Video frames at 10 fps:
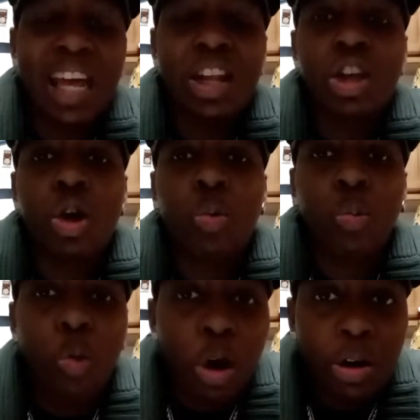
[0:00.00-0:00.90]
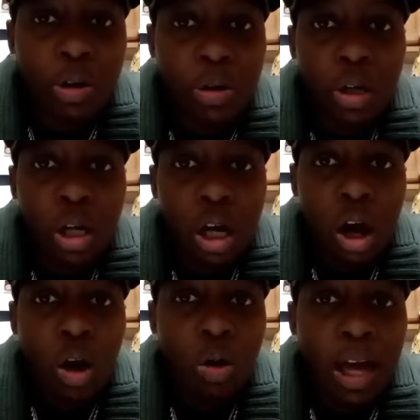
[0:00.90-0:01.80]
in your water,
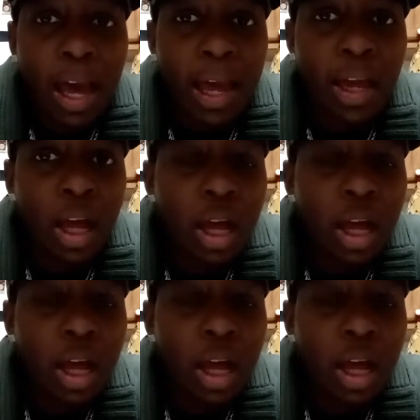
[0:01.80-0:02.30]
okay.